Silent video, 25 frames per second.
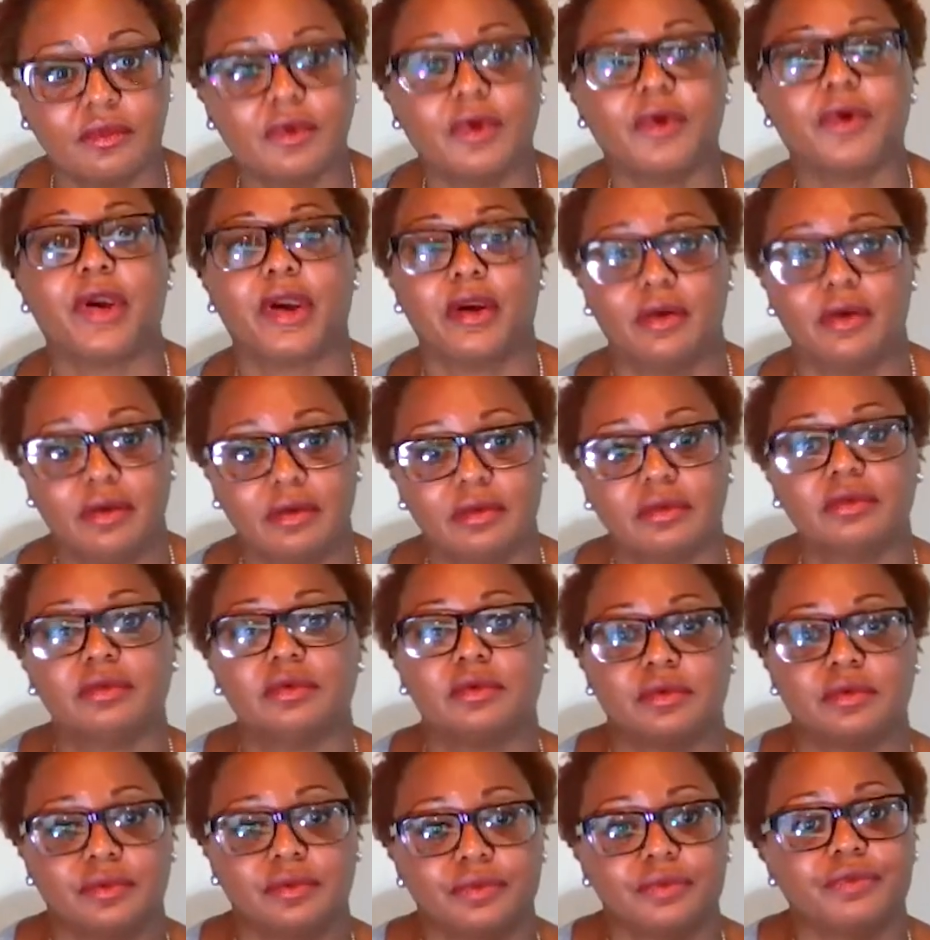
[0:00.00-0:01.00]

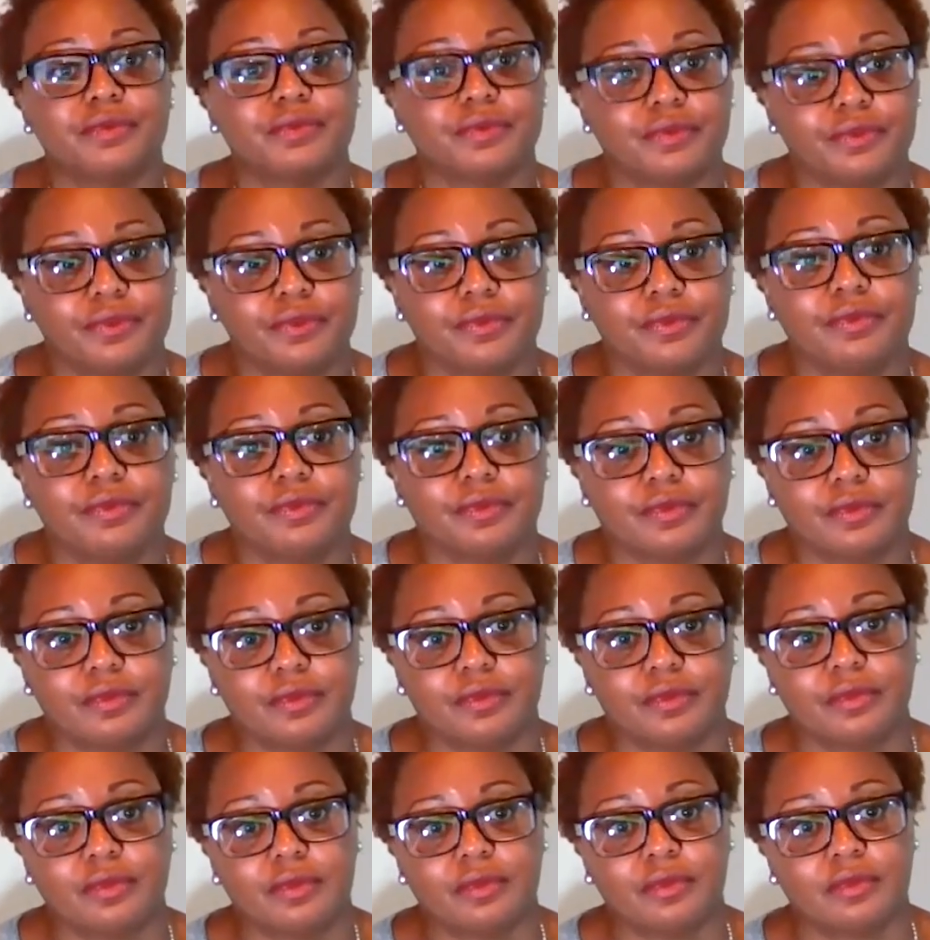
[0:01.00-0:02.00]

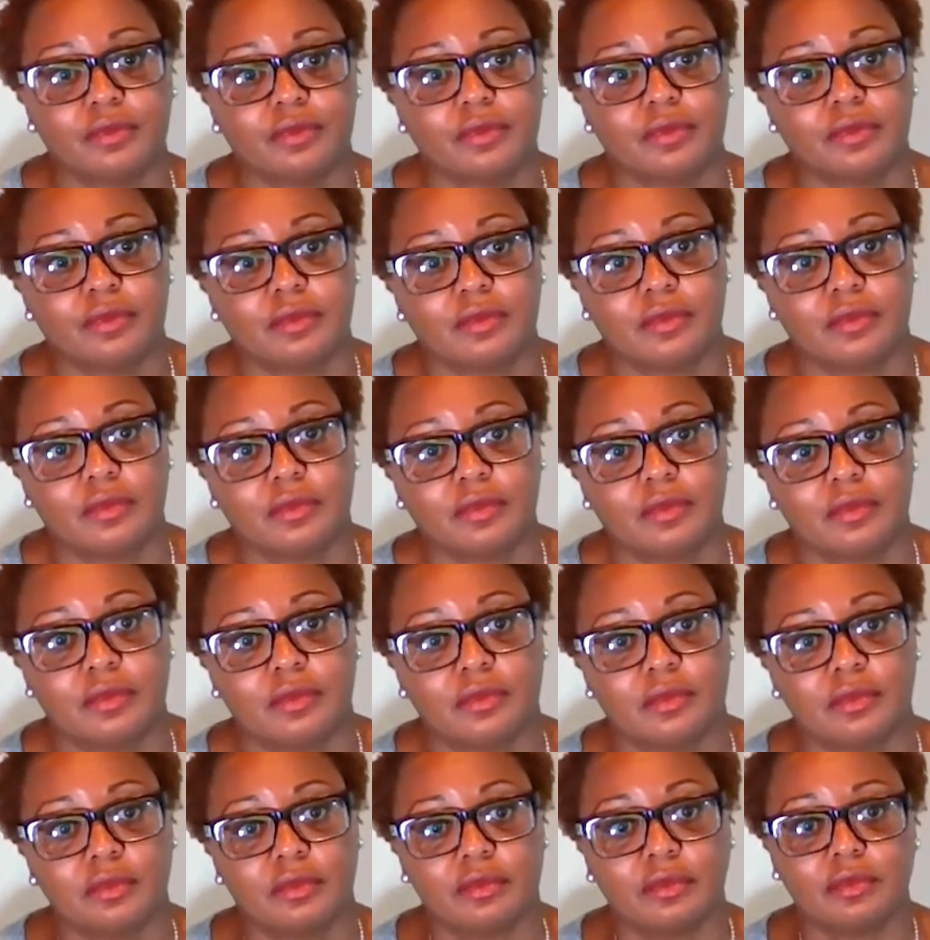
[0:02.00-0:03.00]

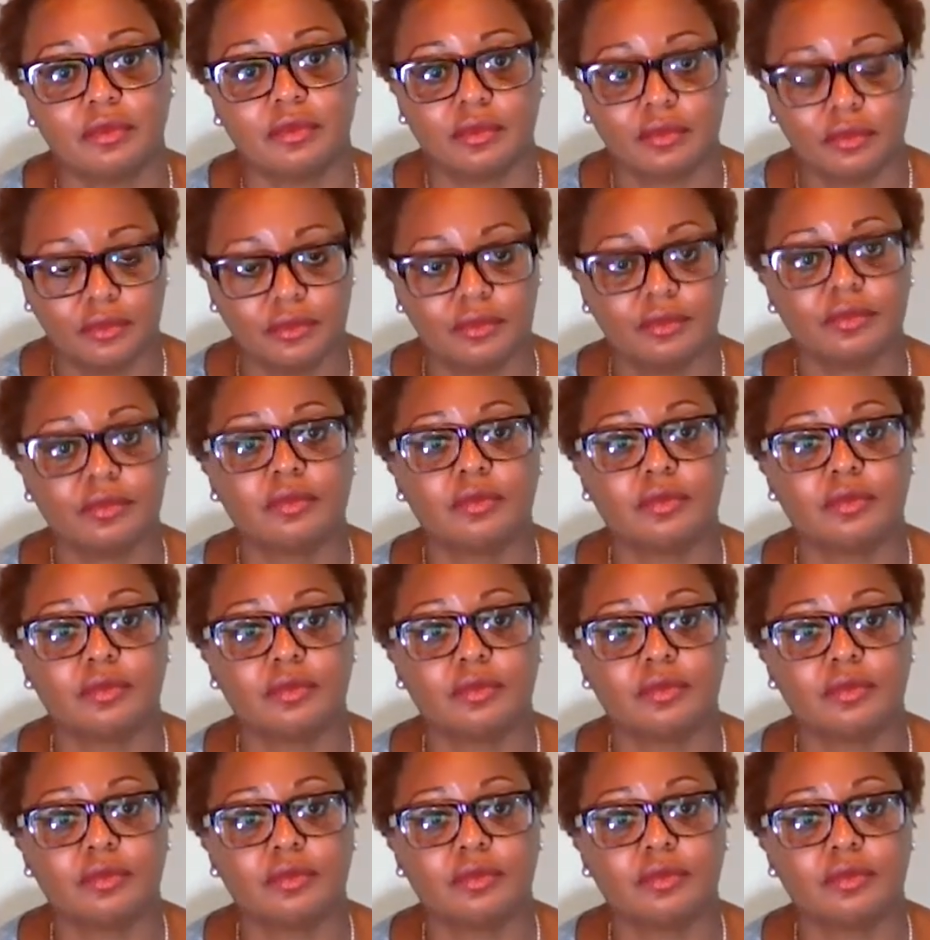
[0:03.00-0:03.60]
The person shown says nothing.